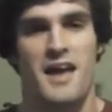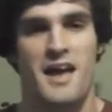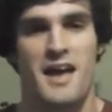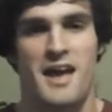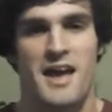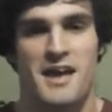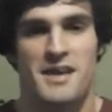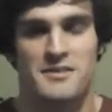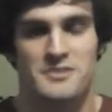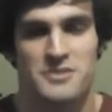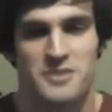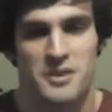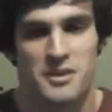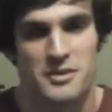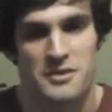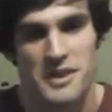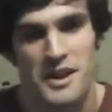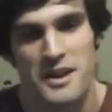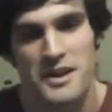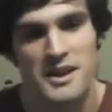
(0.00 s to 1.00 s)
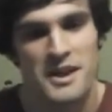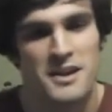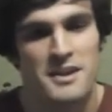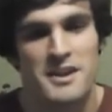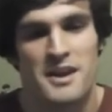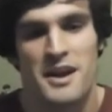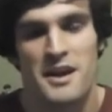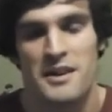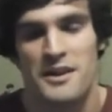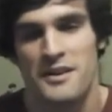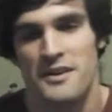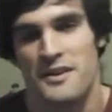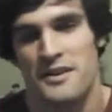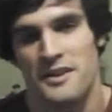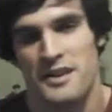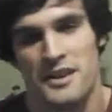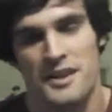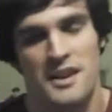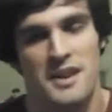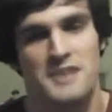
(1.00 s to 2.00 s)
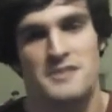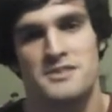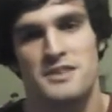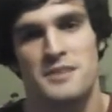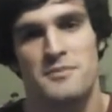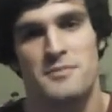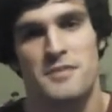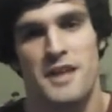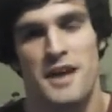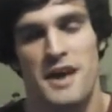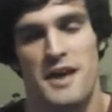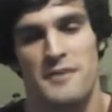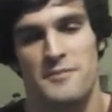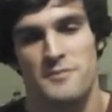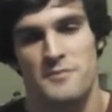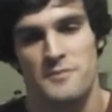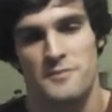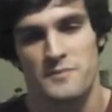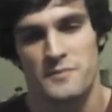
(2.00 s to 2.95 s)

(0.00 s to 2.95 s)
And so yada yada yada, it ends up that